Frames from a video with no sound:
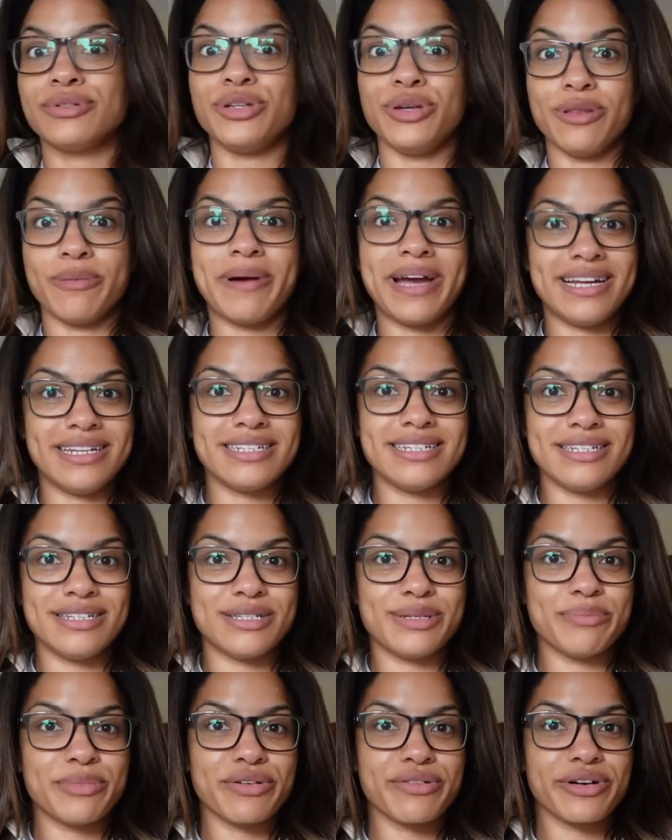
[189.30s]
do the painting
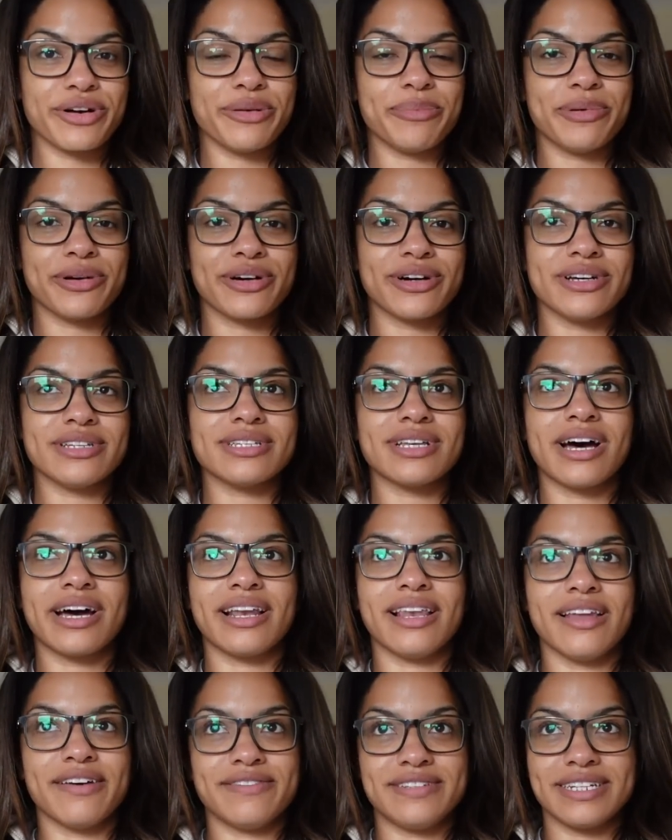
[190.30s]
tomorrow because I'd
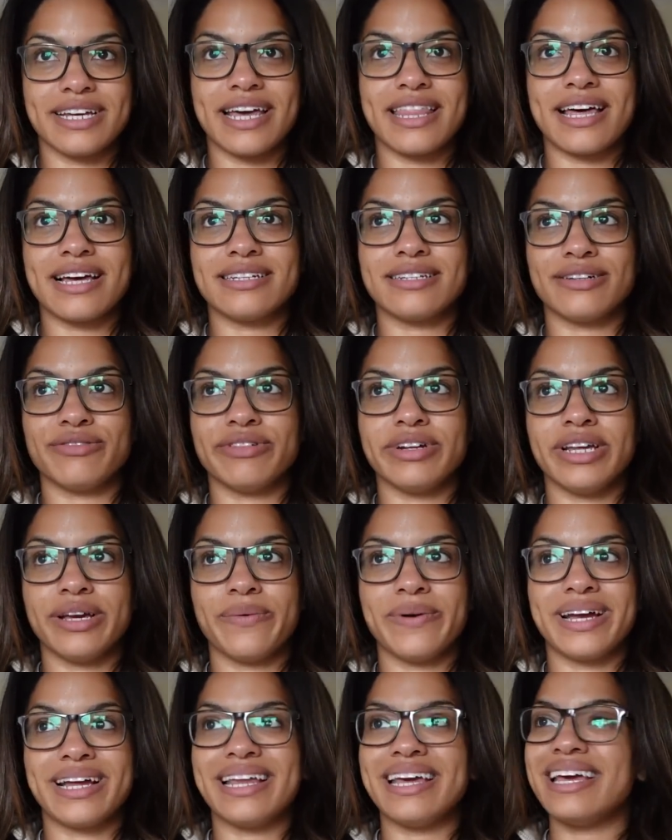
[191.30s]
love to get that done really
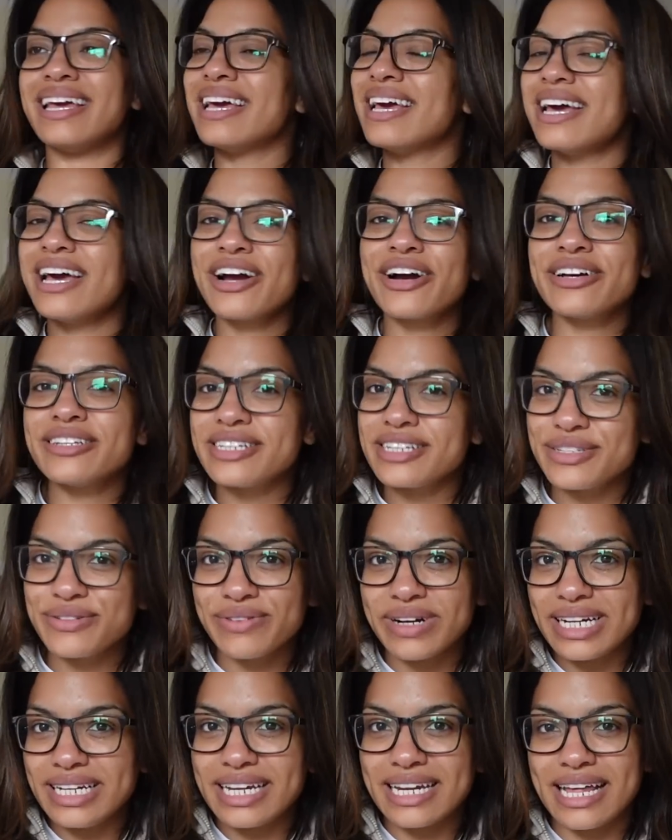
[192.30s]
quickly because it's
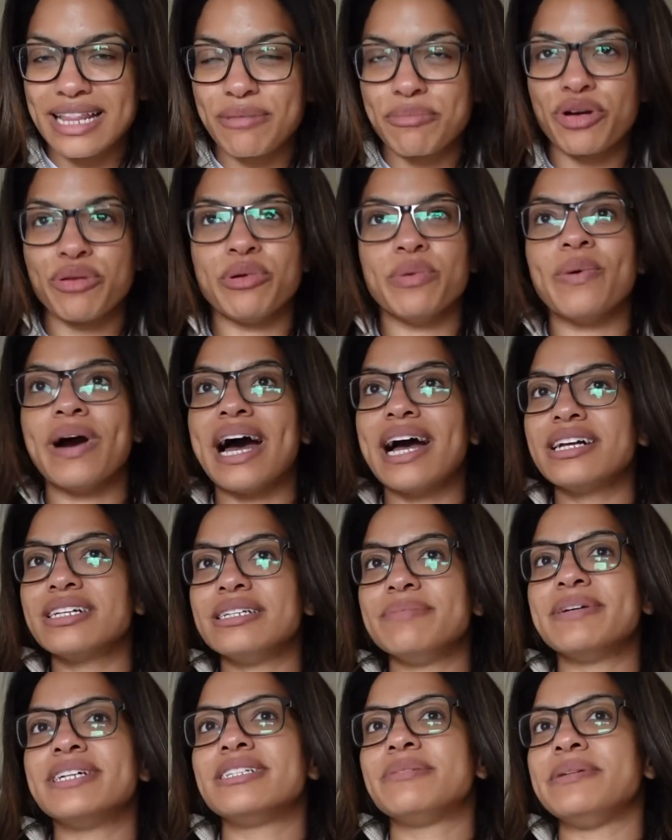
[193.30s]
raining at the moment we're
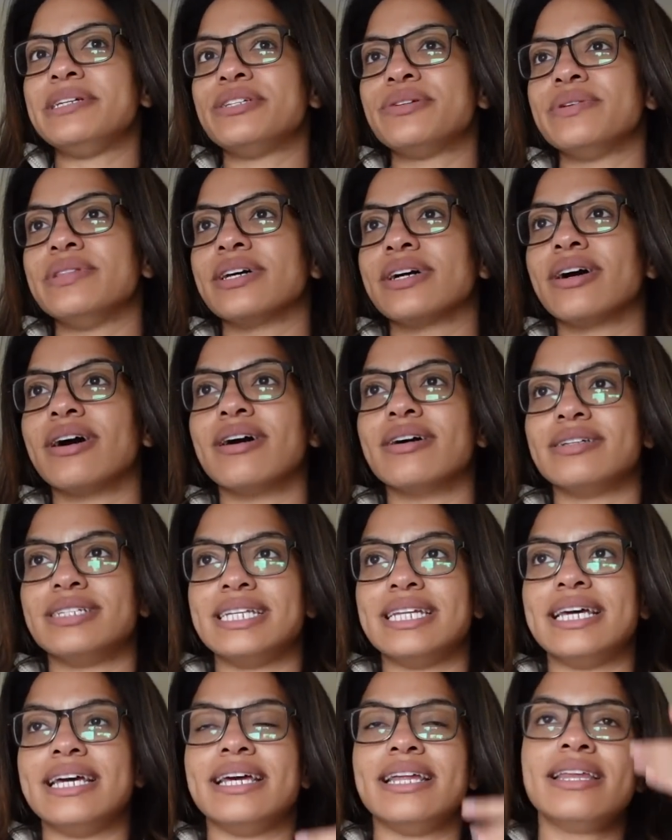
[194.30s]
actually meant to be doing the
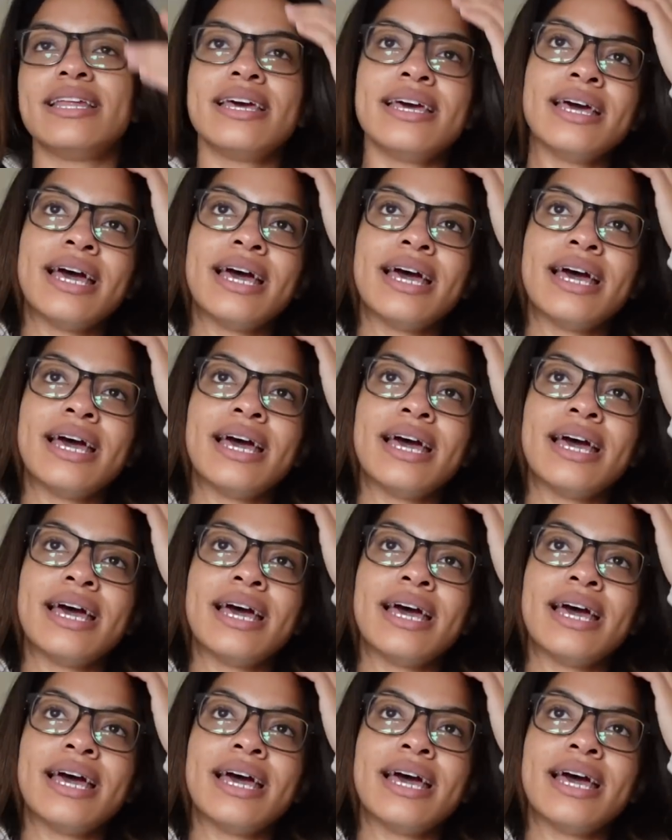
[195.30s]
gardening